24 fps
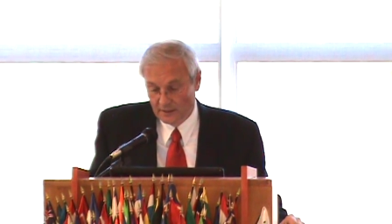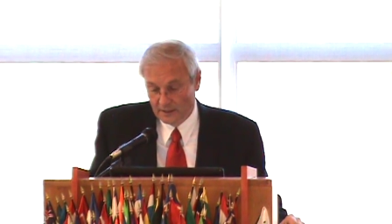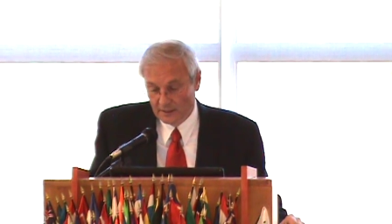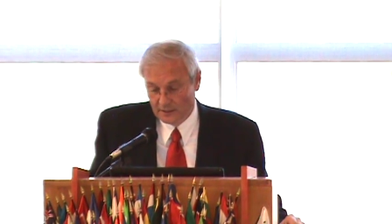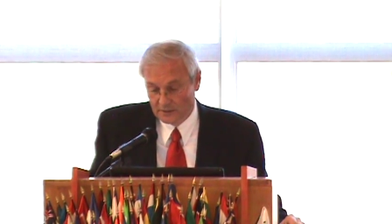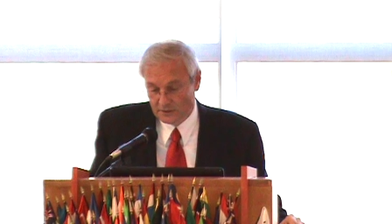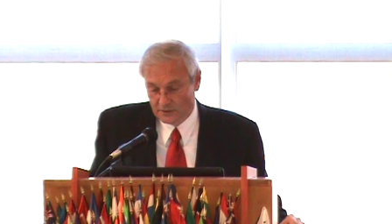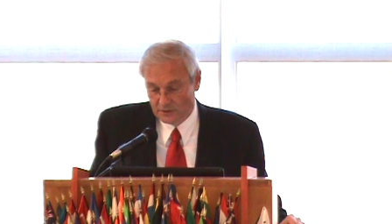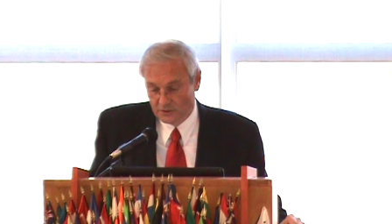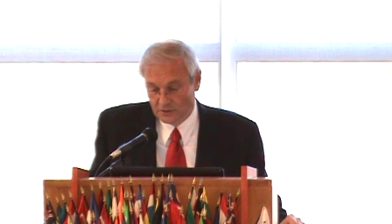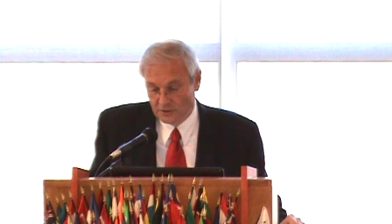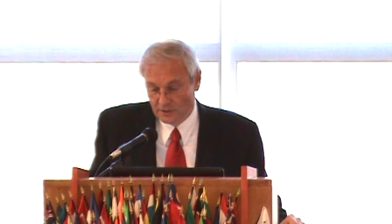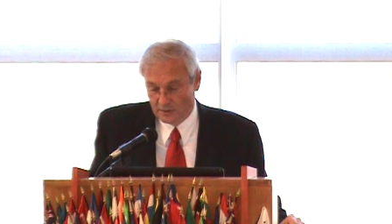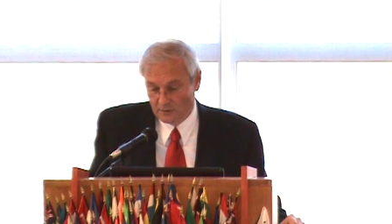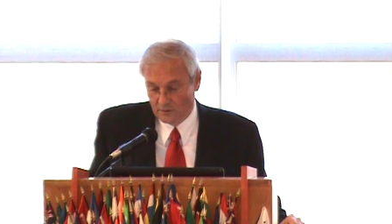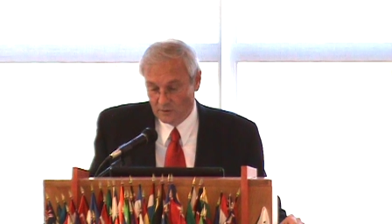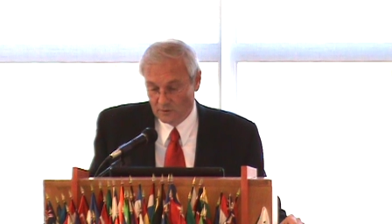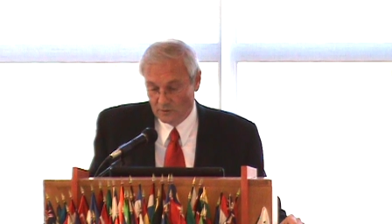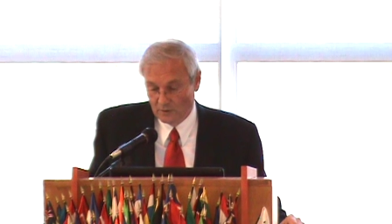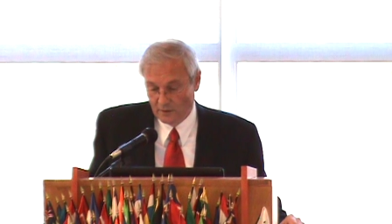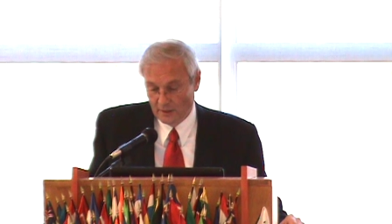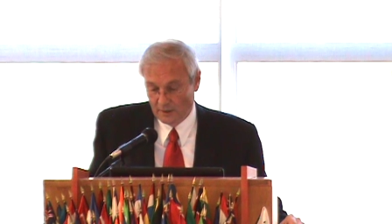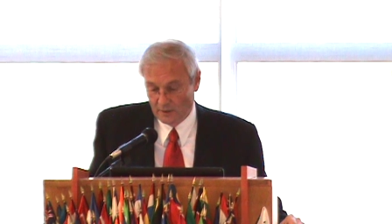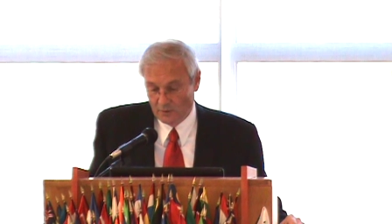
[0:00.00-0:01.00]
That's uh,
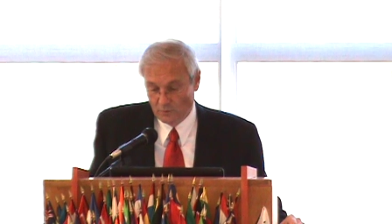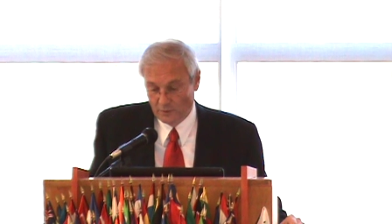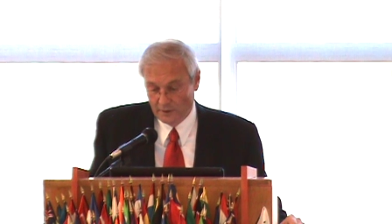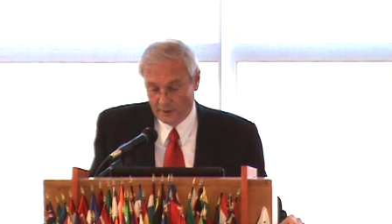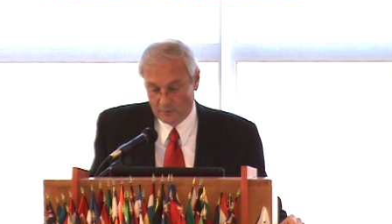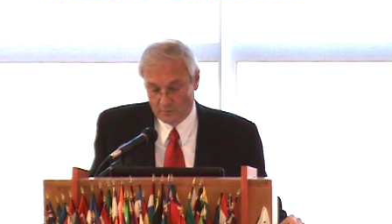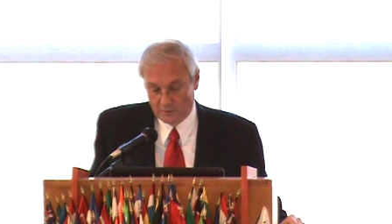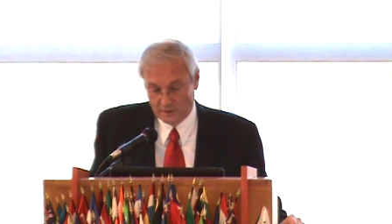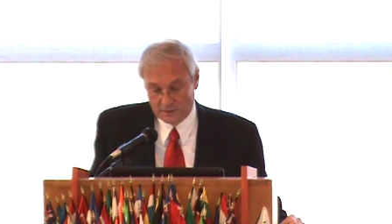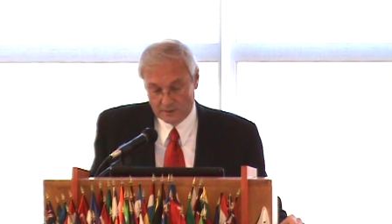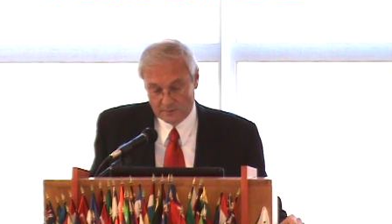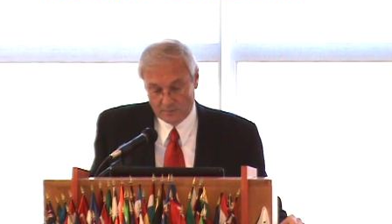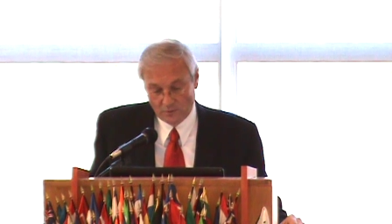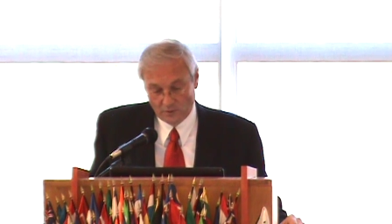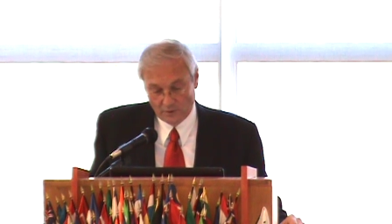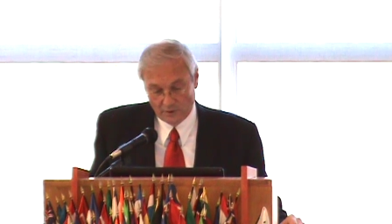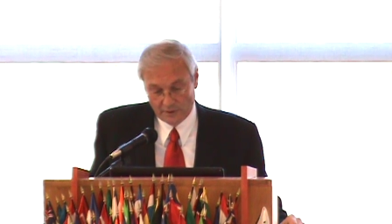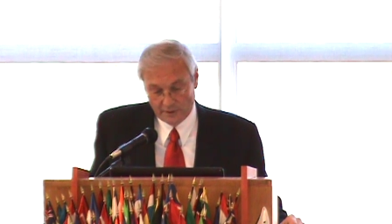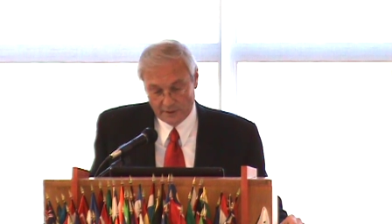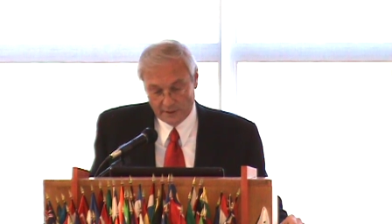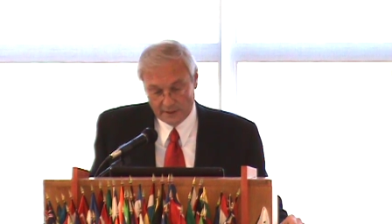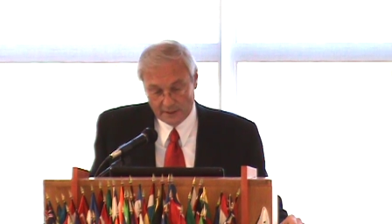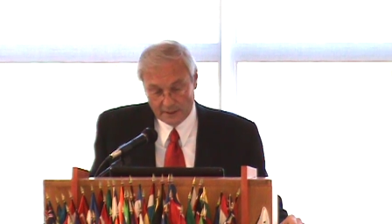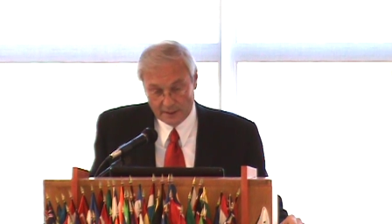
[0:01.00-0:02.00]
General uh, William
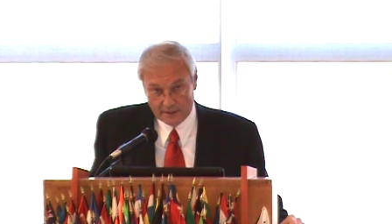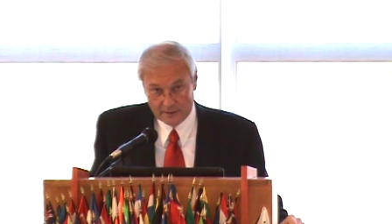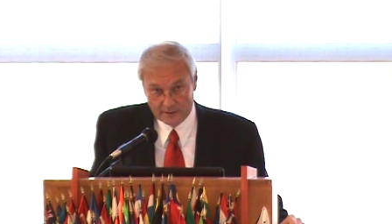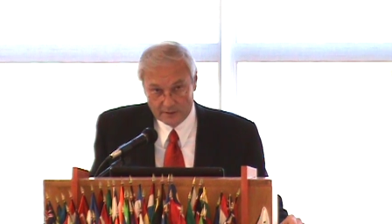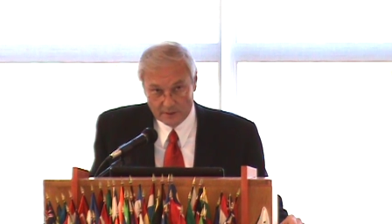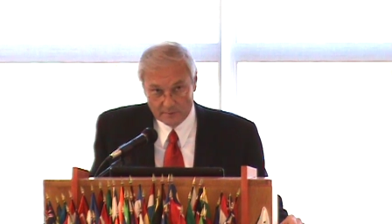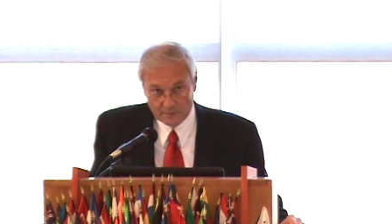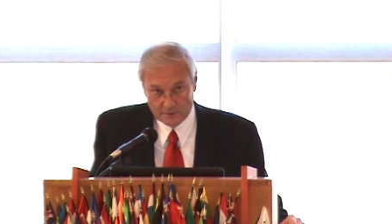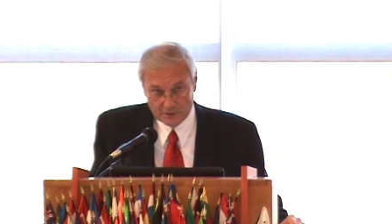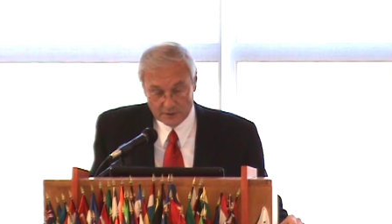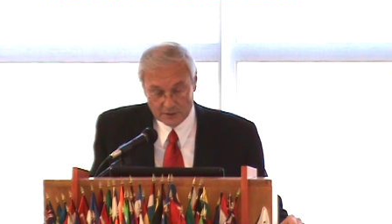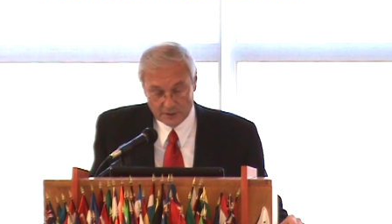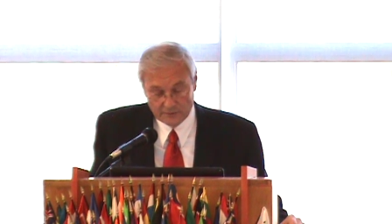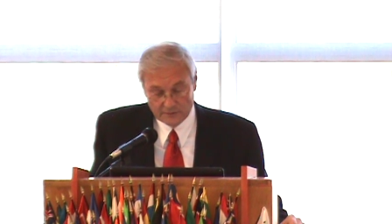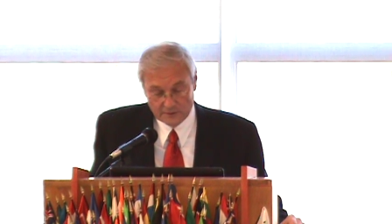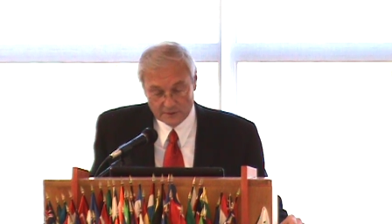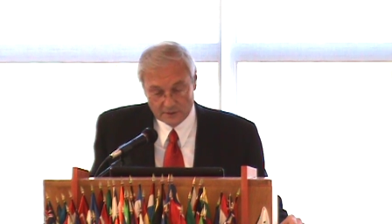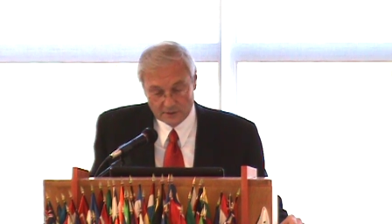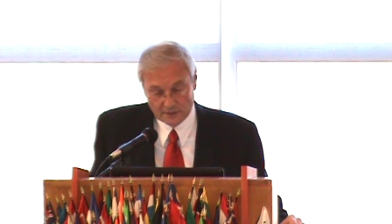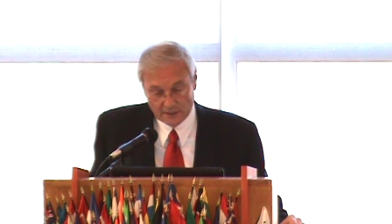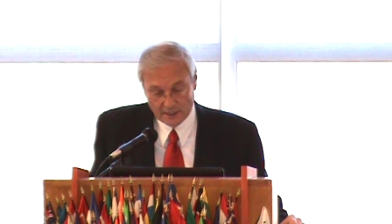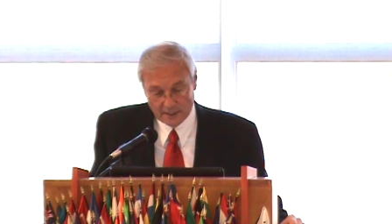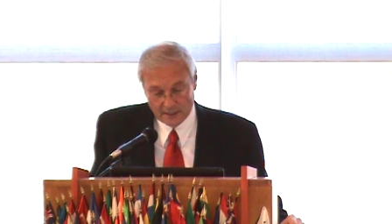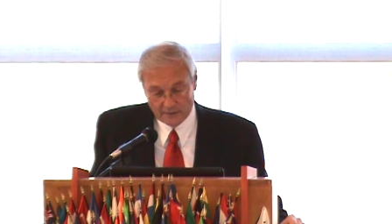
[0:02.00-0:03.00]
Westmoreland, at that time the Chief
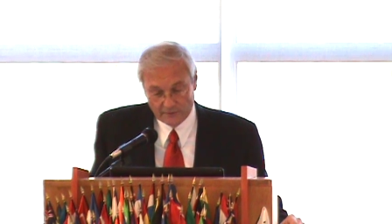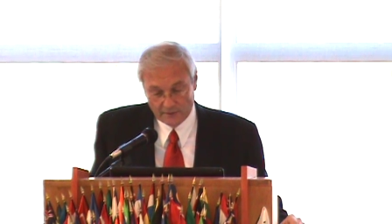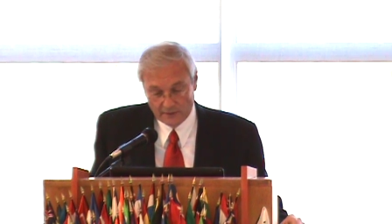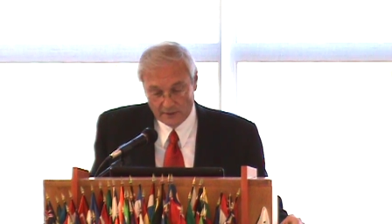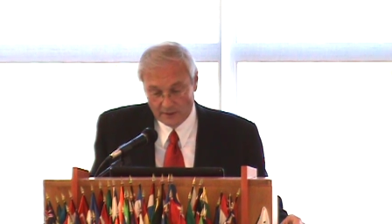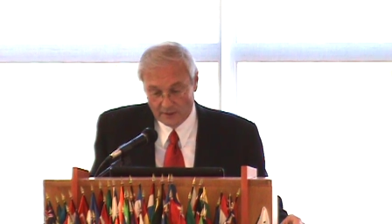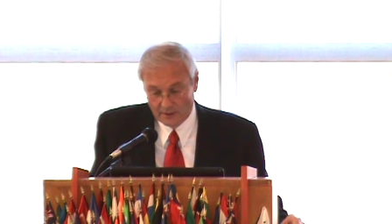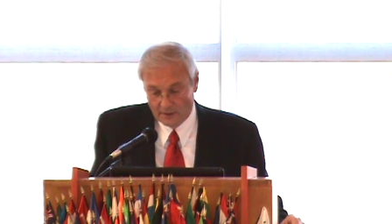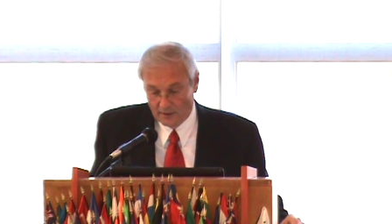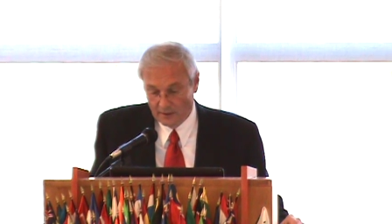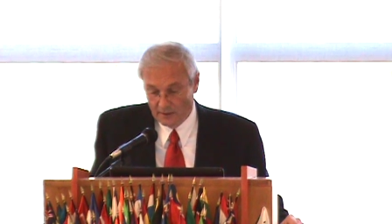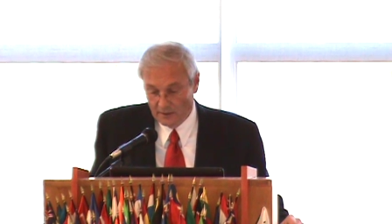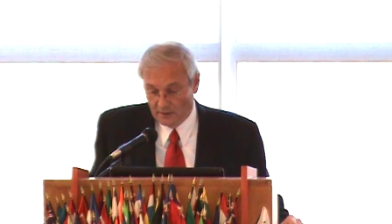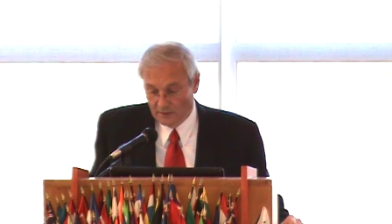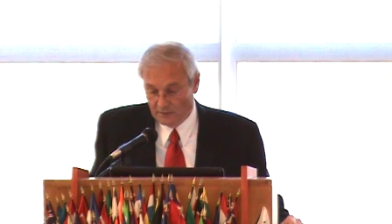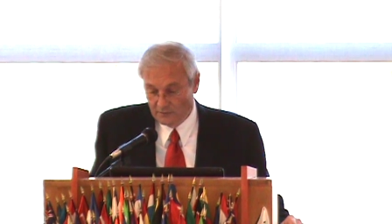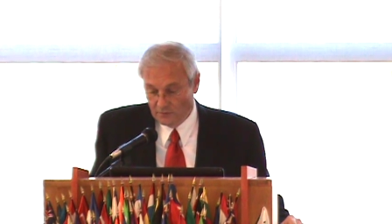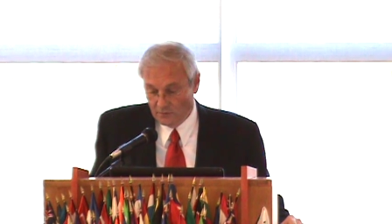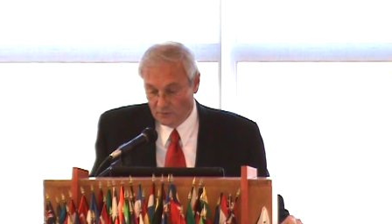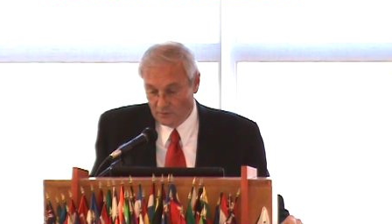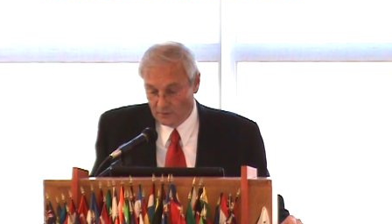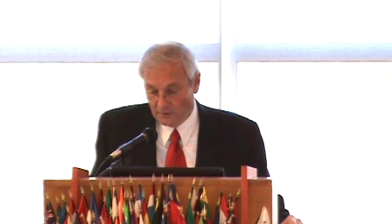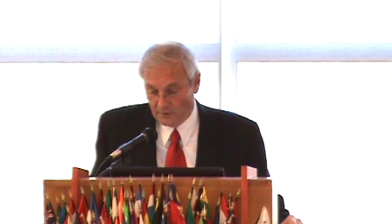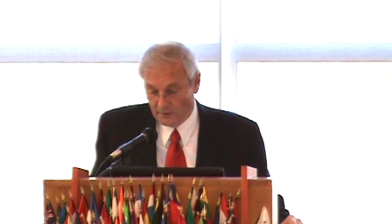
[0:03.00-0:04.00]
of Staff
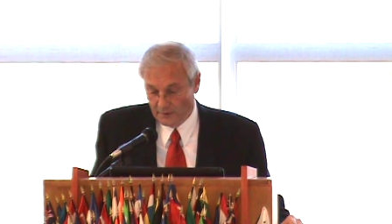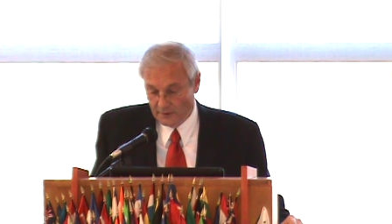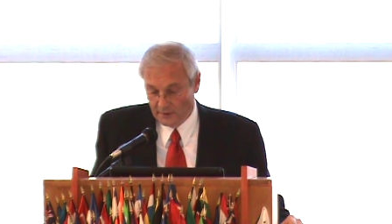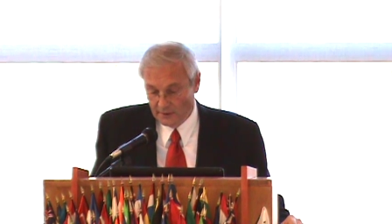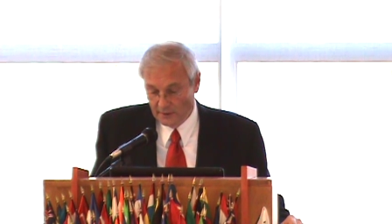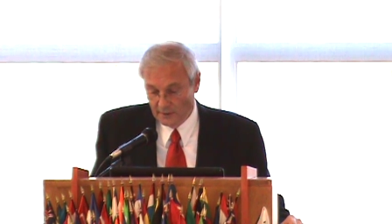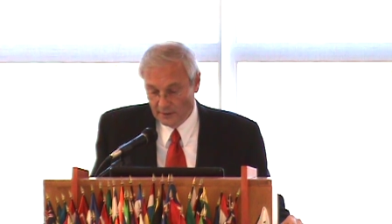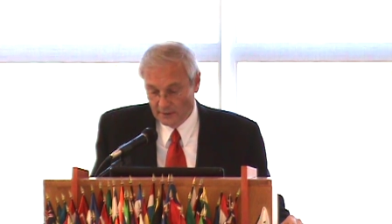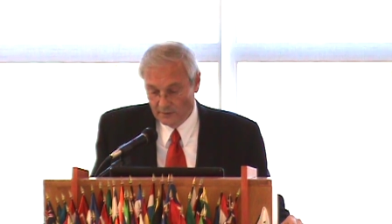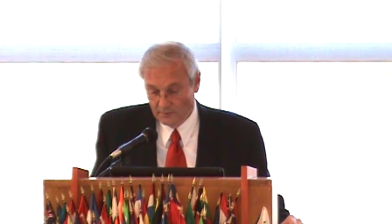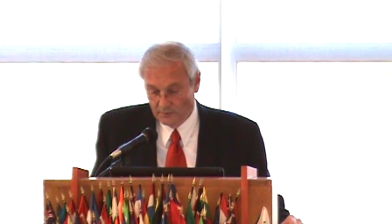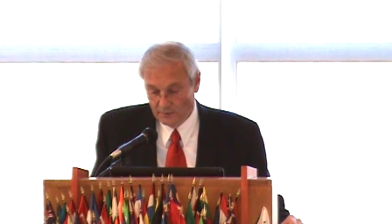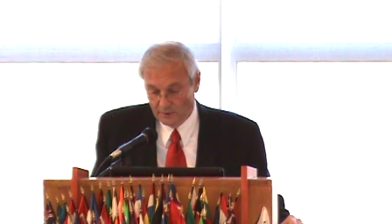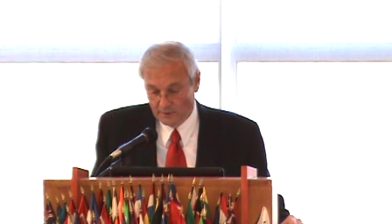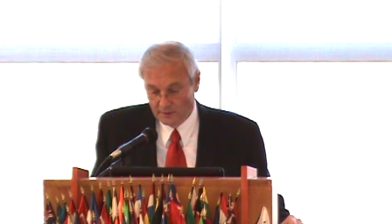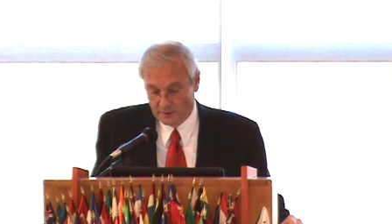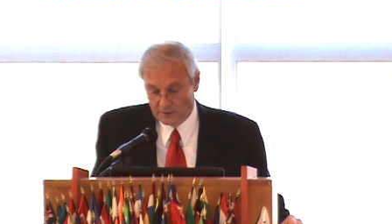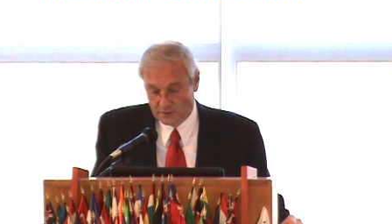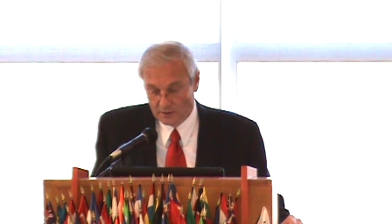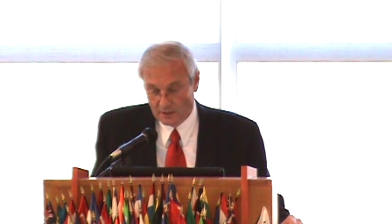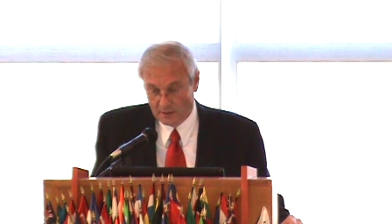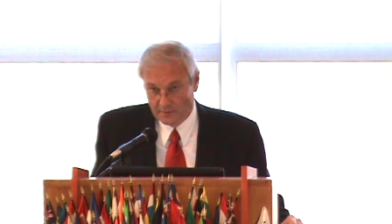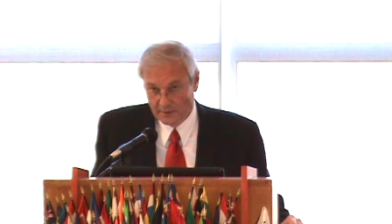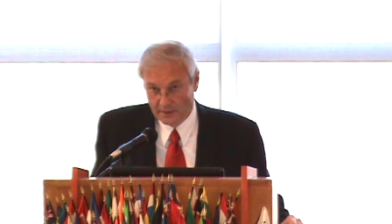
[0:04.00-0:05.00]
for uh, the U.S.